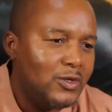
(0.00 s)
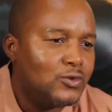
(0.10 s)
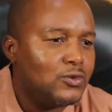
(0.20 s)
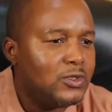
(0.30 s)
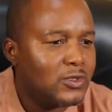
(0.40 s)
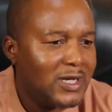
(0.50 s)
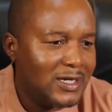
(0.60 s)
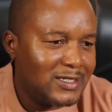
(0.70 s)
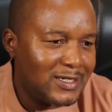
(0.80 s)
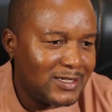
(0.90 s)
to do to
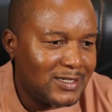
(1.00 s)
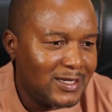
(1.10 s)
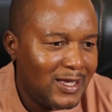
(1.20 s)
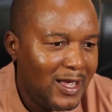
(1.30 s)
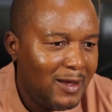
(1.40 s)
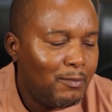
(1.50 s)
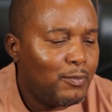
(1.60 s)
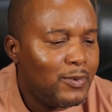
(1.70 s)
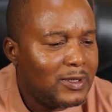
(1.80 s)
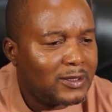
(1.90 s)
that things.
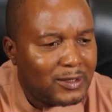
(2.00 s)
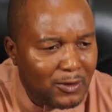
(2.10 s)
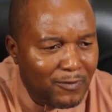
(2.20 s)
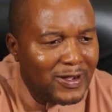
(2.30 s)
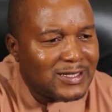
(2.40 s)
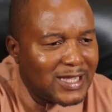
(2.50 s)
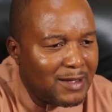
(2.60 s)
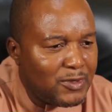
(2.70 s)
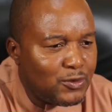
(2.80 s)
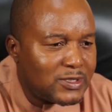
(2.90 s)
Over
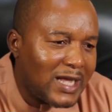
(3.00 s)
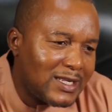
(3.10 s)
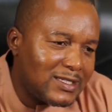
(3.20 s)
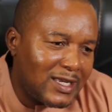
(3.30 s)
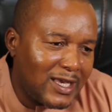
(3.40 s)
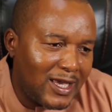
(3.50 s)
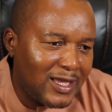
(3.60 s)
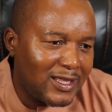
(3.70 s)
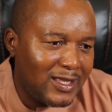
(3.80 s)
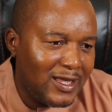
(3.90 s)
time, they will start
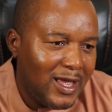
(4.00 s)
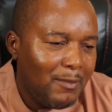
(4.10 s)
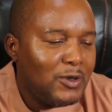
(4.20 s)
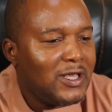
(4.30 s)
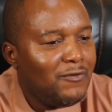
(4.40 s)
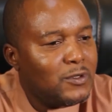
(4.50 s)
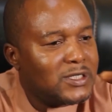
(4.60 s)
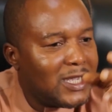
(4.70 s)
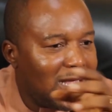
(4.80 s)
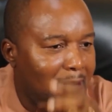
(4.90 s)
decaying. But if you
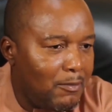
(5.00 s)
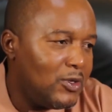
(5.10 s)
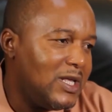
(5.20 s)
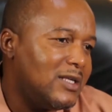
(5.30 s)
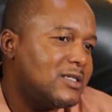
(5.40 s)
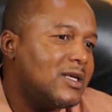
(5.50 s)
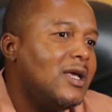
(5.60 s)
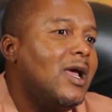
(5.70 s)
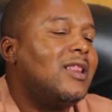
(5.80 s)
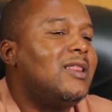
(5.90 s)
take that money and
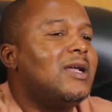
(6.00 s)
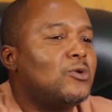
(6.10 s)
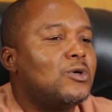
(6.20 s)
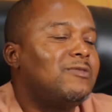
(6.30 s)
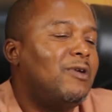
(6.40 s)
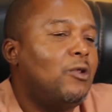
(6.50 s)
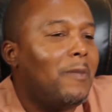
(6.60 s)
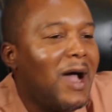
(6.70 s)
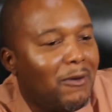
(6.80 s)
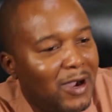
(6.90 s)
say, let us
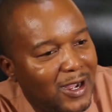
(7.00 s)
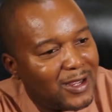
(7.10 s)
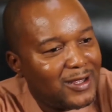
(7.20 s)
develop our